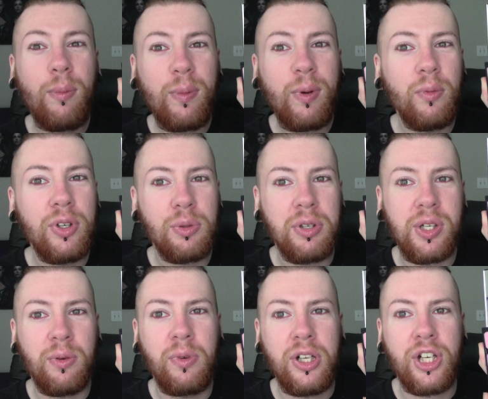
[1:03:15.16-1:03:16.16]
remember which ones
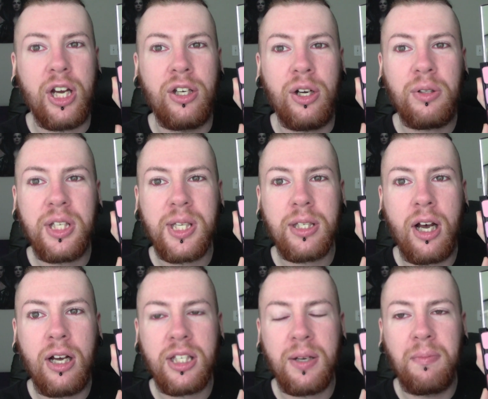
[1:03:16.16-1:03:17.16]
are which. I know this is
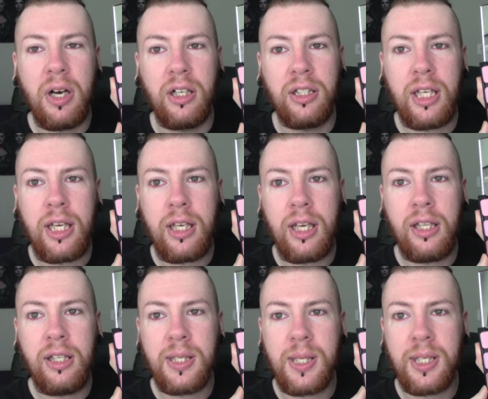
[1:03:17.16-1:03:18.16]
Hot Tamale
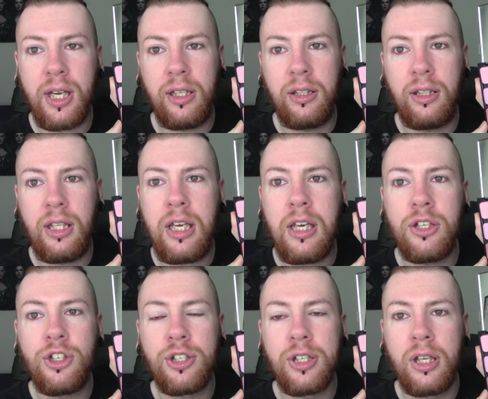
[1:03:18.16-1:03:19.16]
and this is
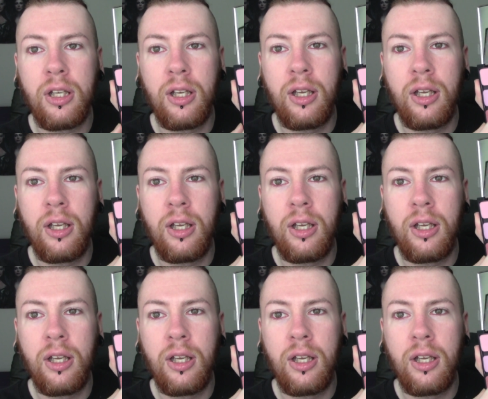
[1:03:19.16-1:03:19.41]
Unleashed.